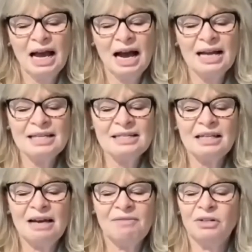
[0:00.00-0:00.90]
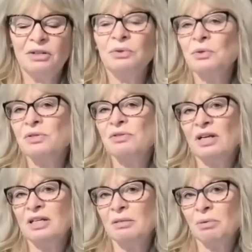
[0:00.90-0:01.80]
I still have a low dose of
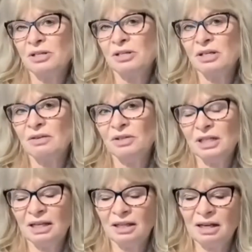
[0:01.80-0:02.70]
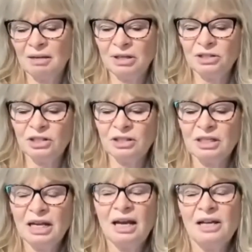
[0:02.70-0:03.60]
antidepressant every day that I
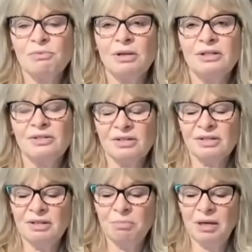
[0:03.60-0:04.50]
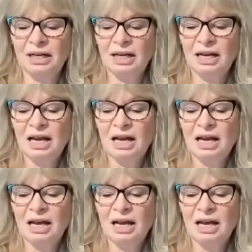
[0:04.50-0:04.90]
mentioned, as well as a sleep aid.